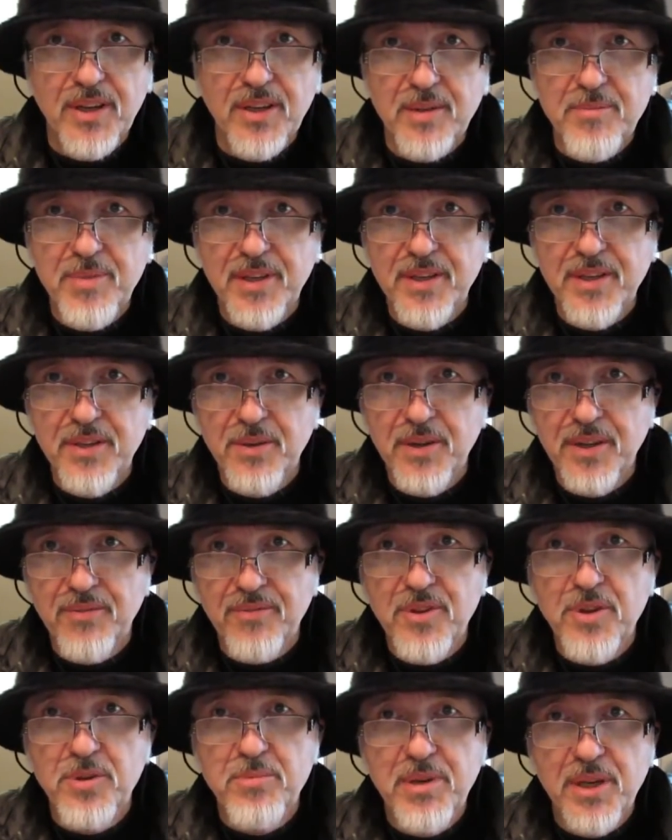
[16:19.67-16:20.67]
going to be doing a
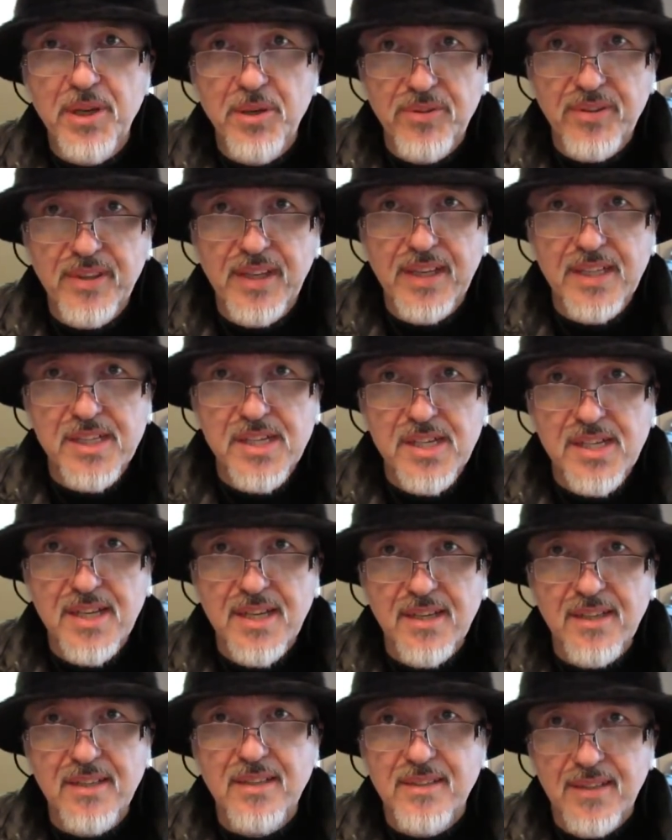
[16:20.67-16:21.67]
few builds next
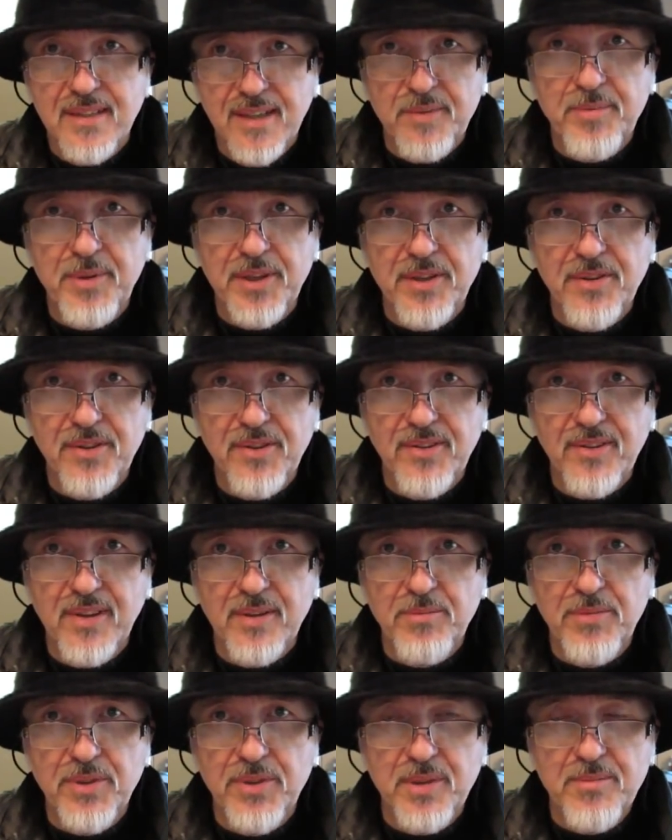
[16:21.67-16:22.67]
year is because
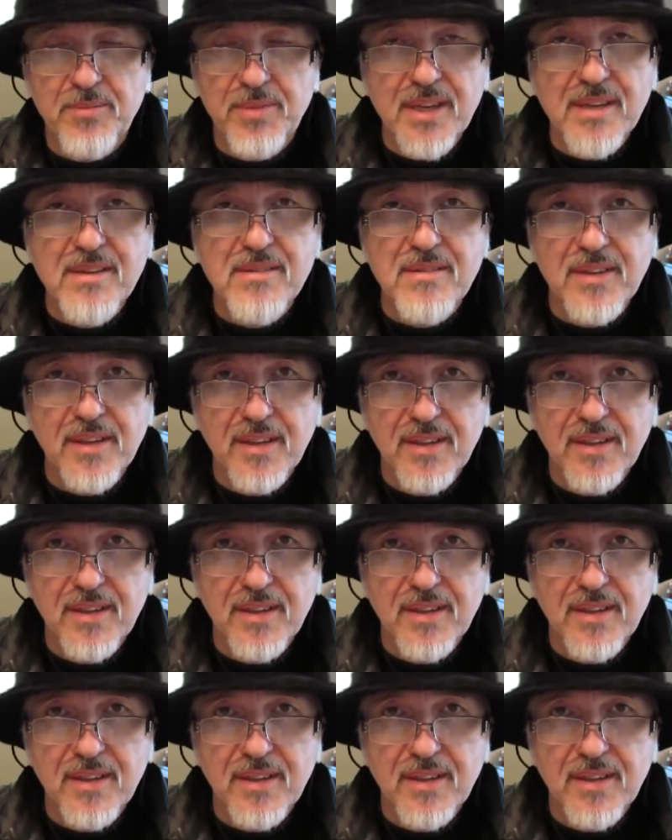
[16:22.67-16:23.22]
I'm going to be